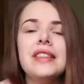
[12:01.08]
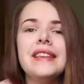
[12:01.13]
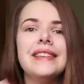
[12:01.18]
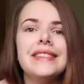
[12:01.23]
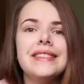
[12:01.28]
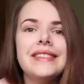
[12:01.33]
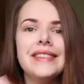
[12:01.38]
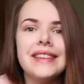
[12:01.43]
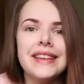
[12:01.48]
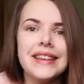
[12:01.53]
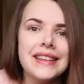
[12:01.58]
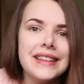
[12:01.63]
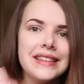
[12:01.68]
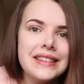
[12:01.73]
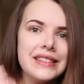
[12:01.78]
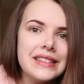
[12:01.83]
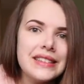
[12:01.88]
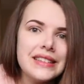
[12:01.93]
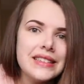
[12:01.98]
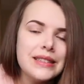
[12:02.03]
this
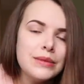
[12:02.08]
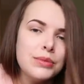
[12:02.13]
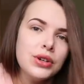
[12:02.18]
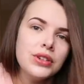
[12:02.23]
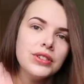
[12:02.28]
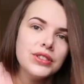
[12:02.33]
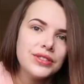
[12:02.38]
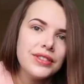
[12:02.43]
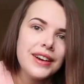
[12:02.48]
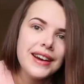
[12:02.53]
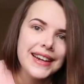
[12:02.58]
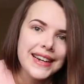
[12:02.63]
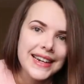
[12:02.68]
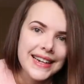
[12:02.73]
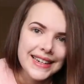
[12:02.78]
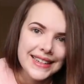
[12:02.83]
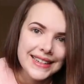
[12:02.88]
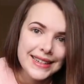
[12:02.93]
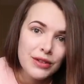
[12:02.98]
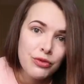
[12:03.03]
is some horse
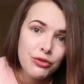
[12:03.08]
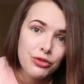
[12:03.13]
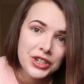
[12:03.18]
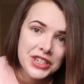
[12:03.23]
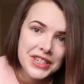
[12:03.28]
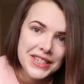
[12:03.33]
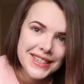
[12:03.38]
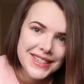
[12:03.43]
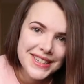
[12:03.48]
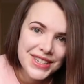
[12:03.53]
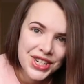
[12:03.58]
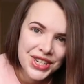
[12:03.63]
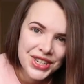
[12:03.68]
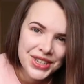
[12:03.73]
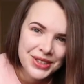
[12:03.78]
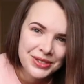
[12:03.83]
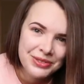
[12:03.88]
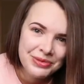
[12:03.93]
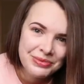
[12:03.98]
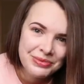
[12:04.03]
riding footage.